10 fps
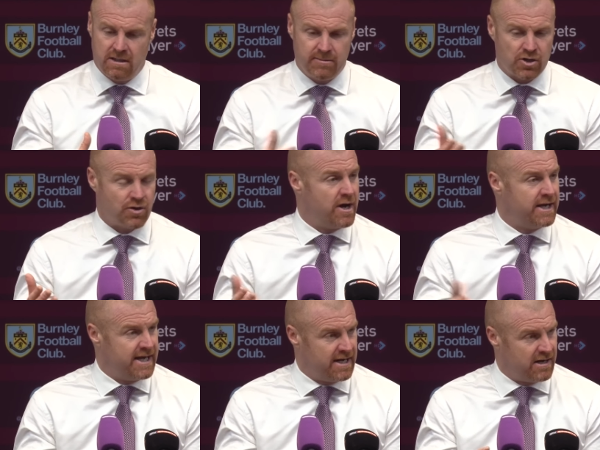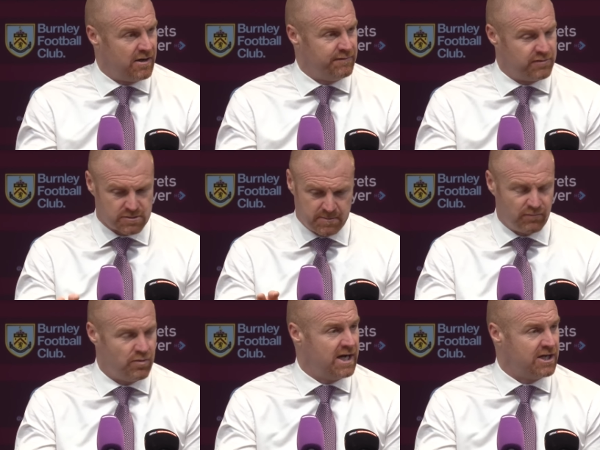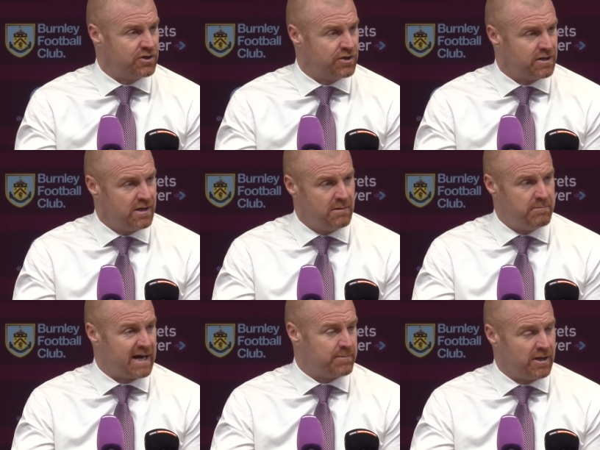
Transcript: I'm not crying it in. Our home football's been really good, backed